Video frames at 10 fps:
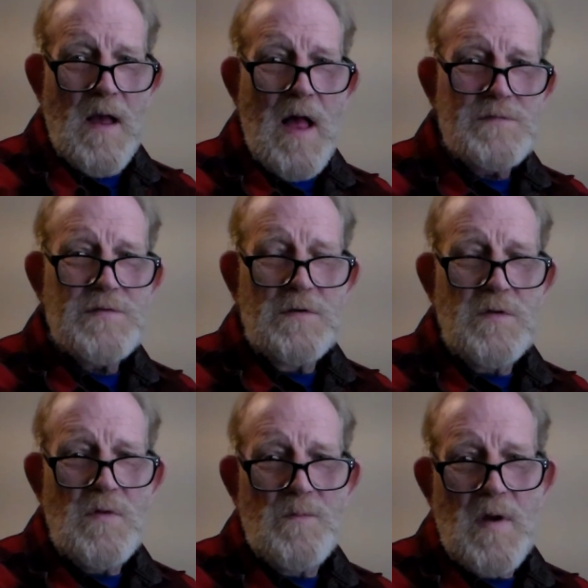I'll show
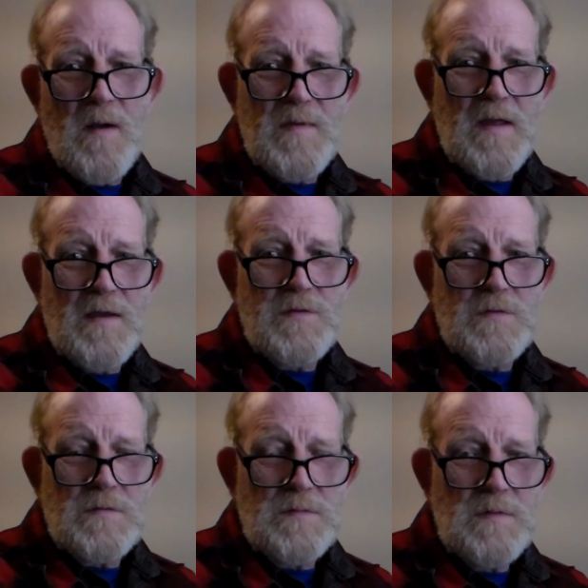you what Barb and I
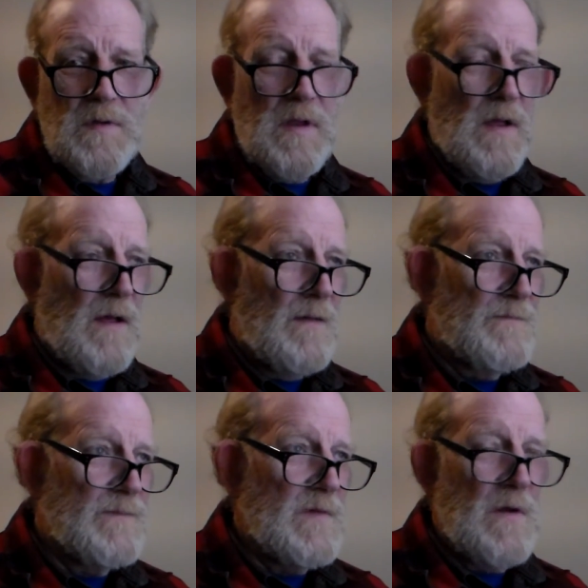do,
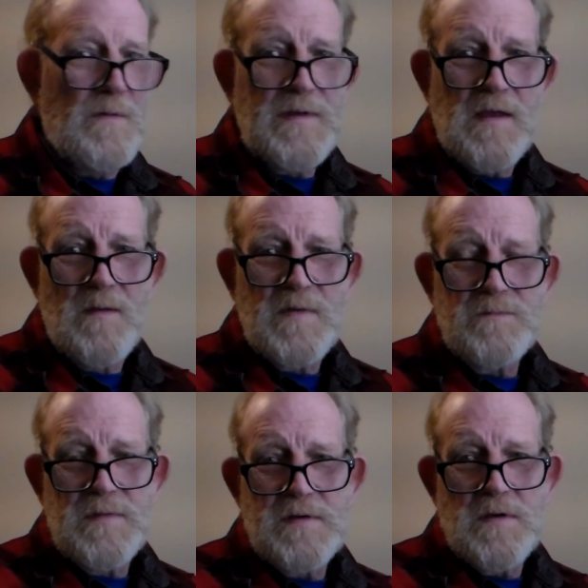in the coming
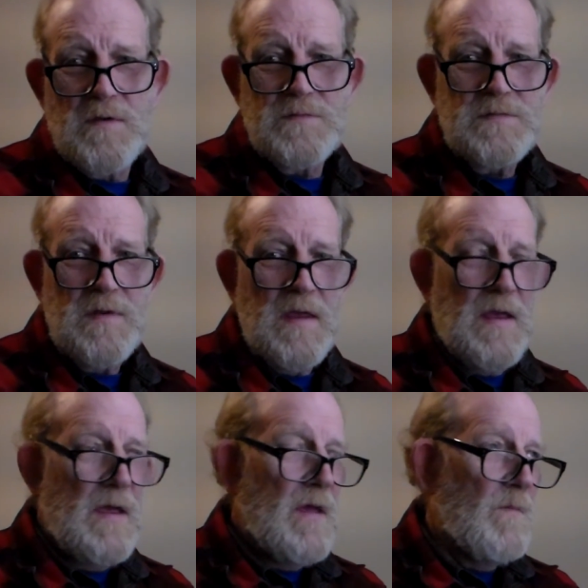videos.
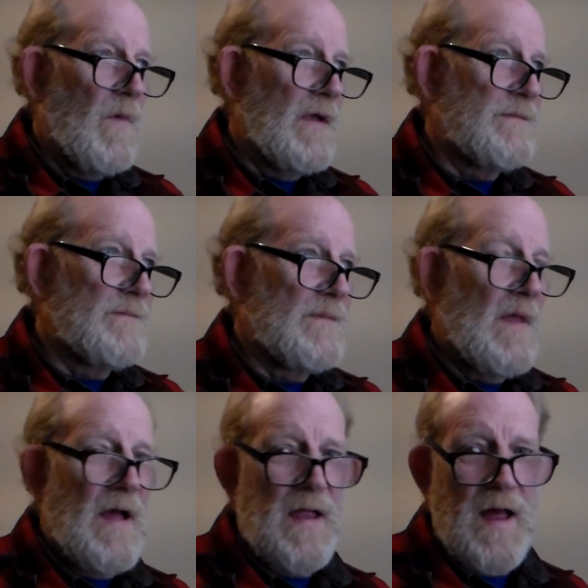But
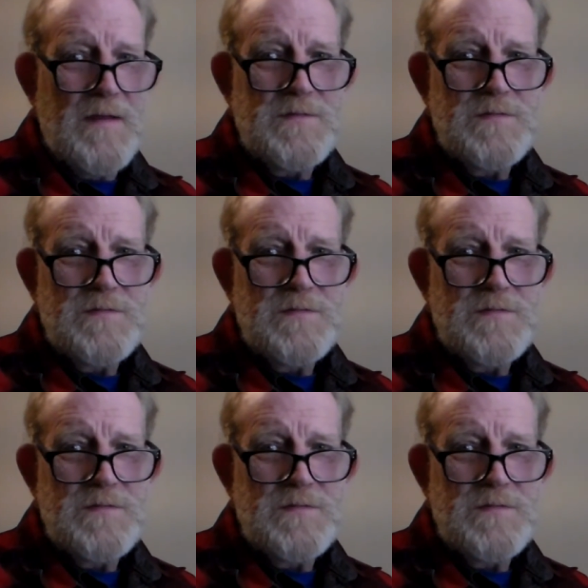I